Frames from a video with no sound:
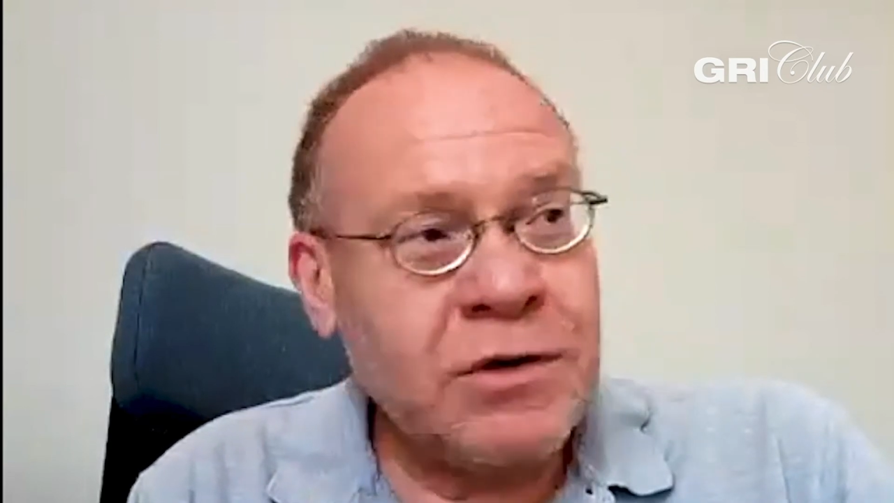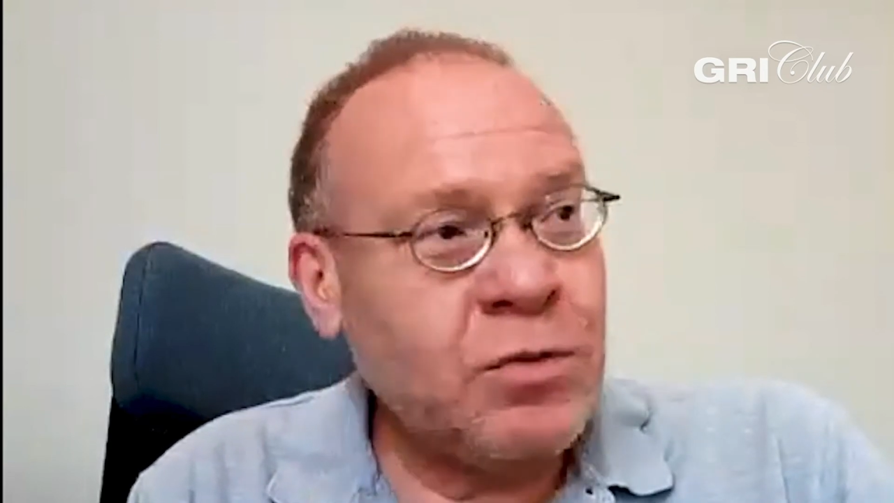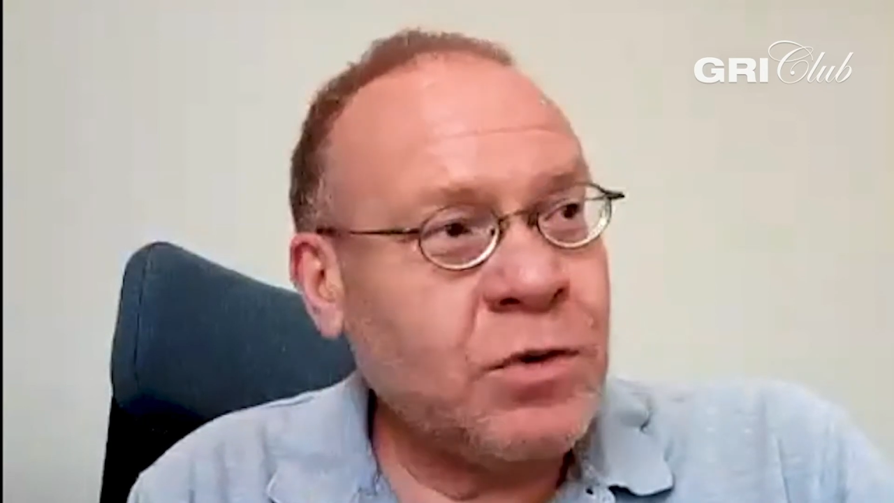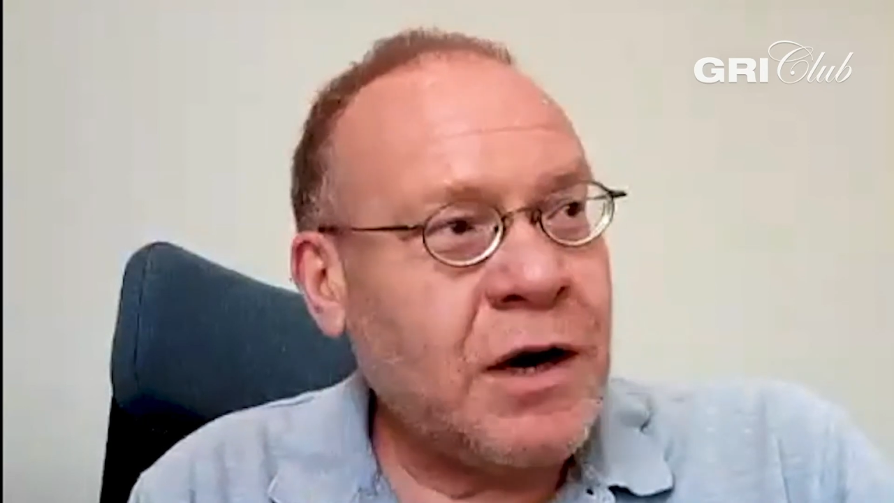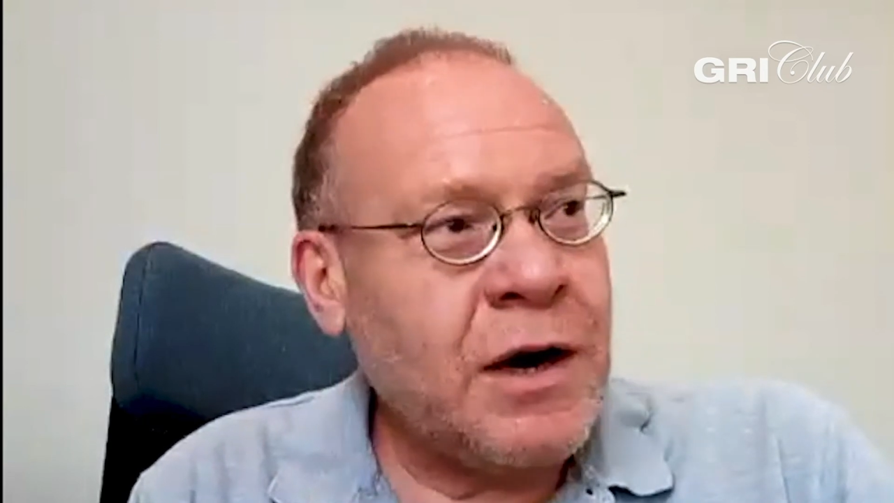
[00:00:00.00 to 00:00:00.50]

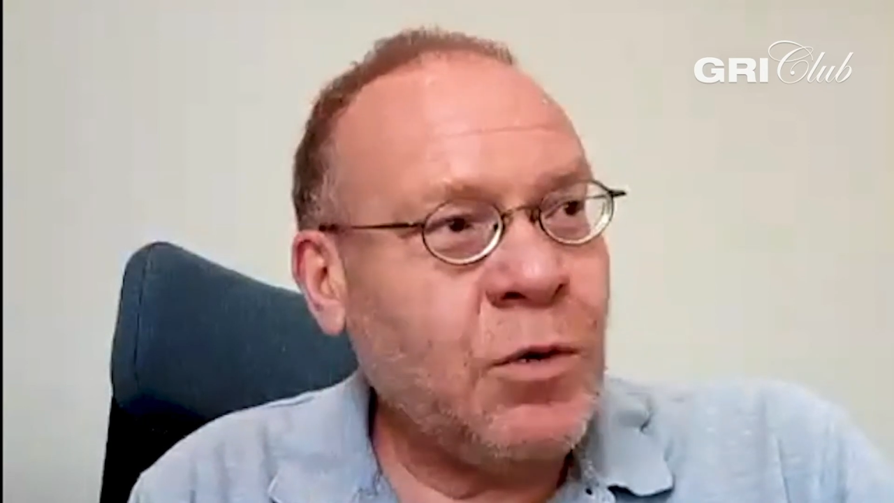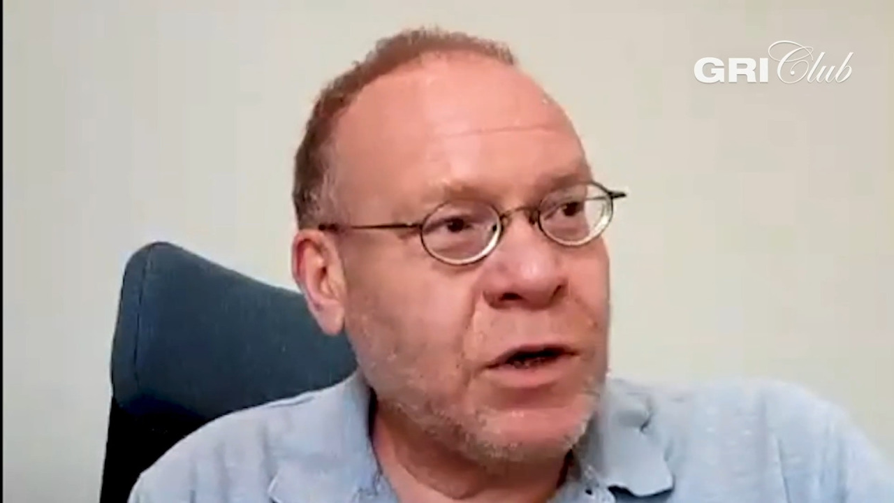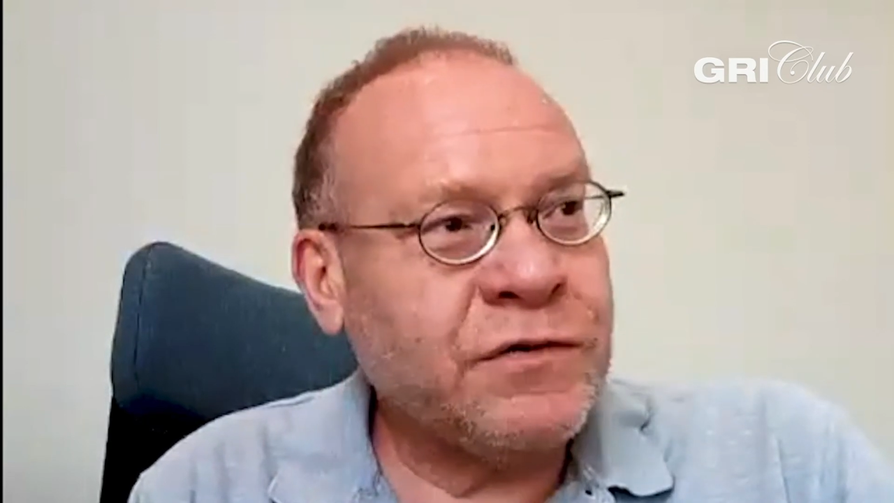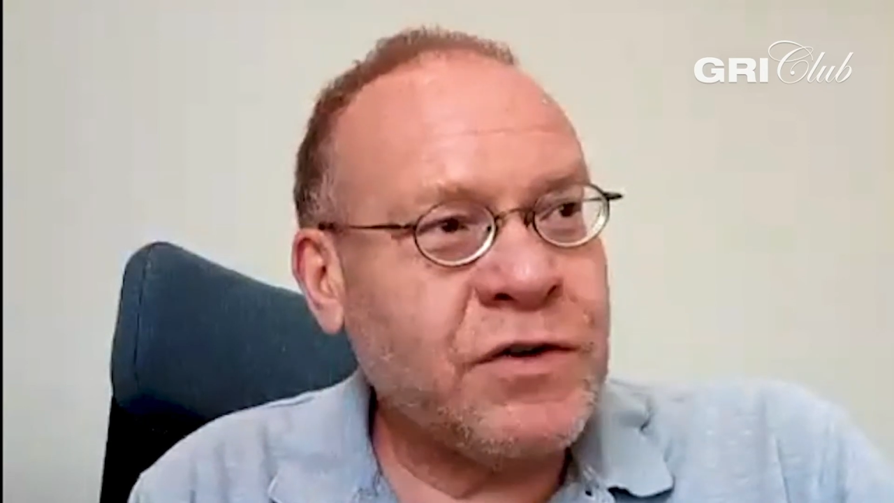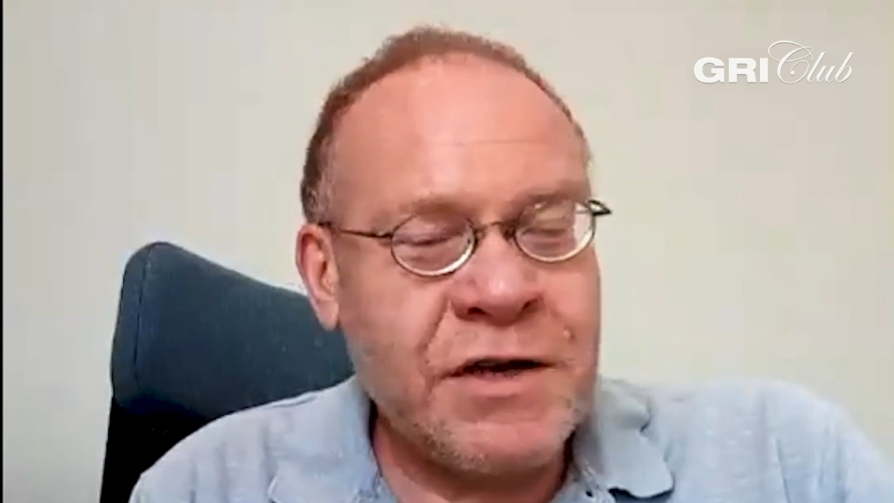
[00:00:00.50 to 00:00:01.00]
where I worked
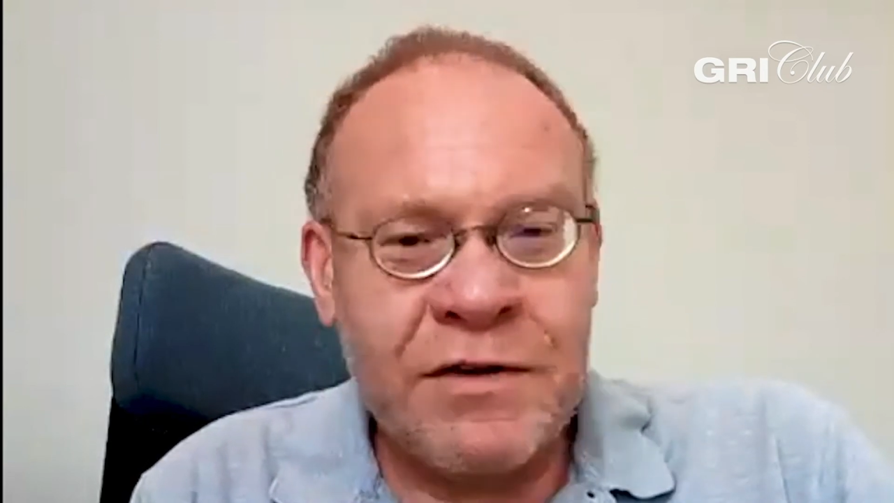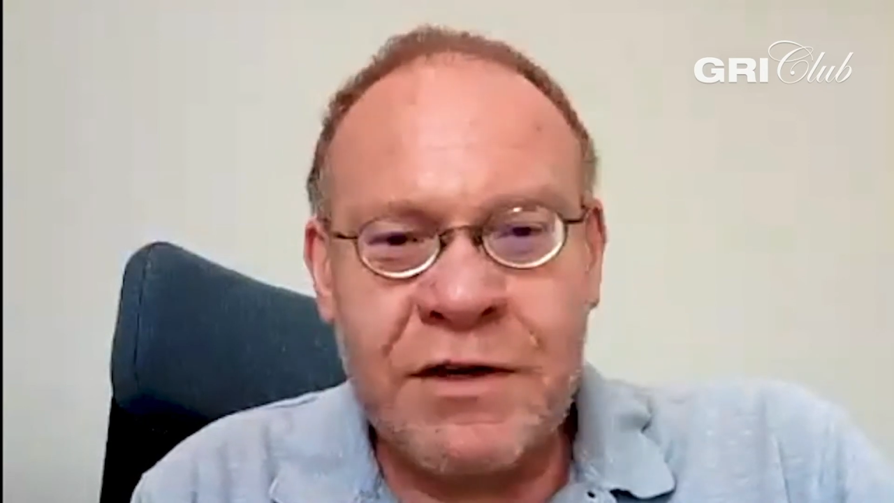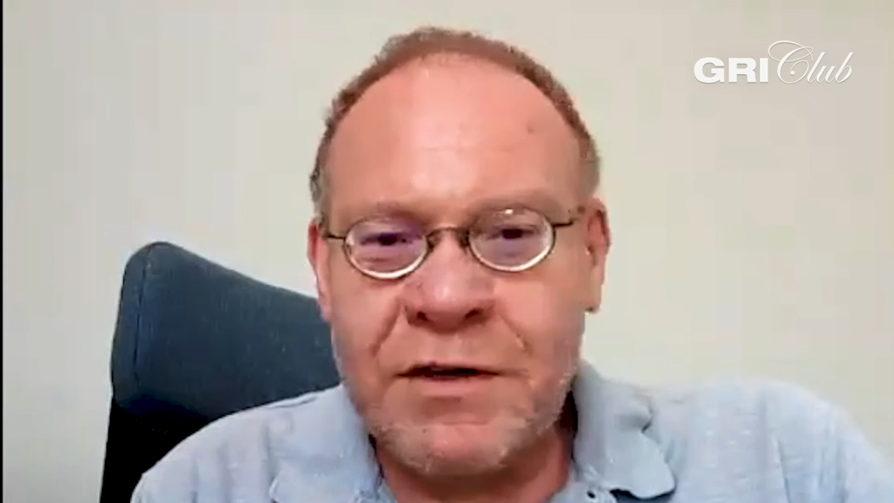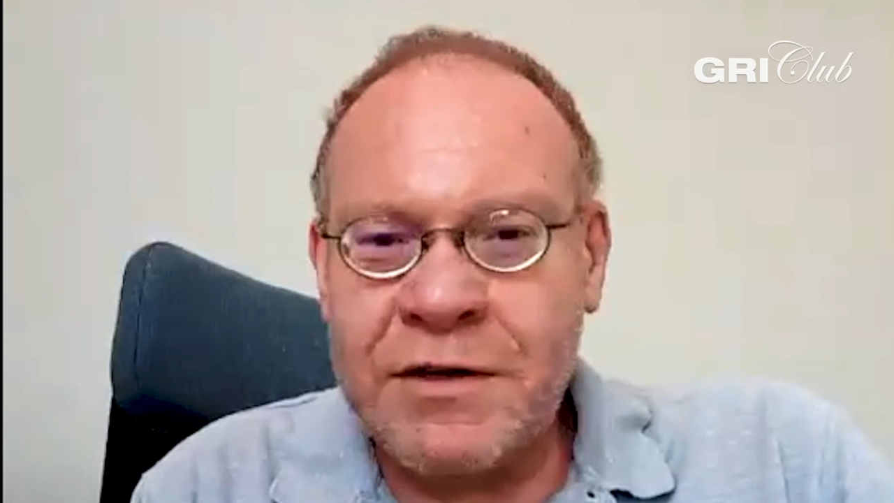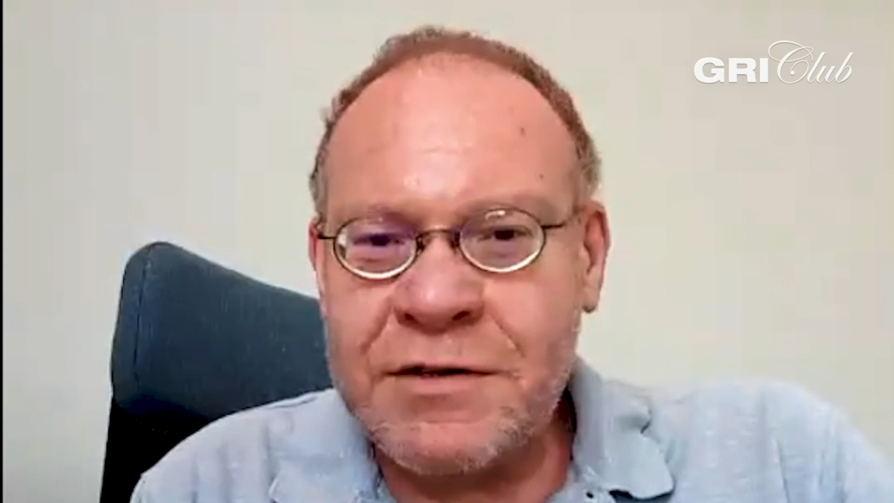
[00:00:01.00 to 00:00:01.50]
for 7
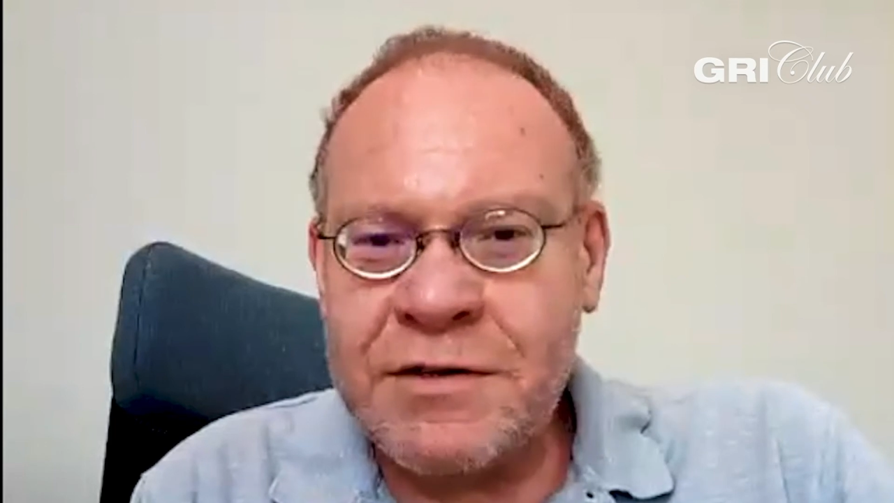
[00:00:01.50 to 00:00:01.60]
years.